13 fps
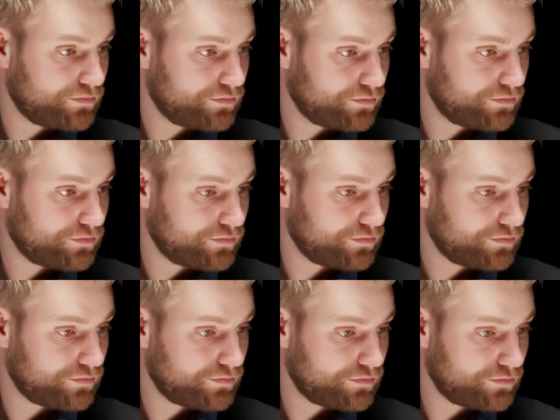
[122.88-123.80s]

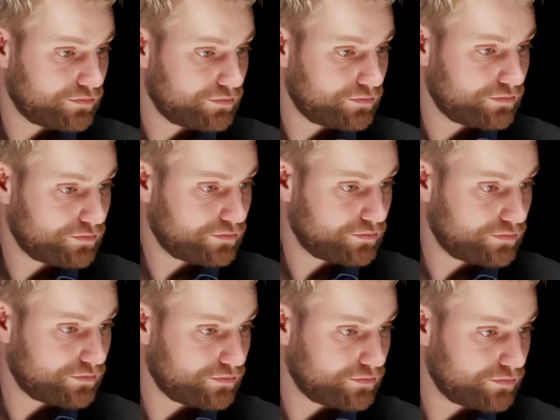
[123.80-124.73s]

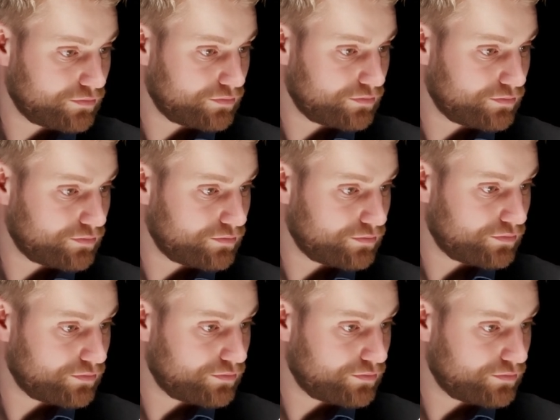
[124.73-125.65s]

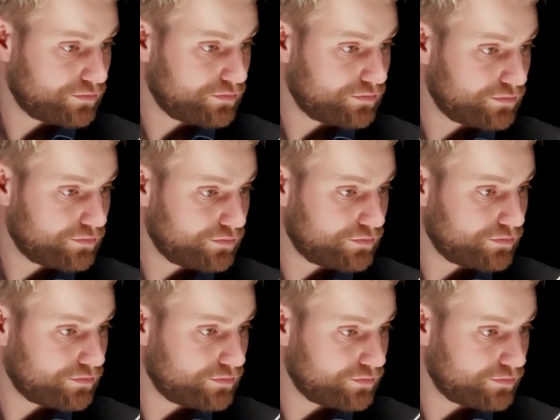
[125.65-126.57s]

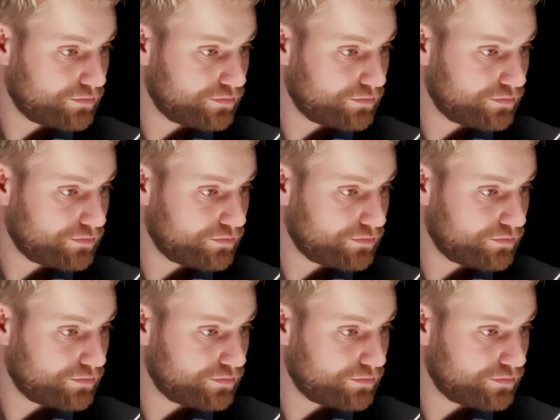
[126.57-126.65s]
(silence)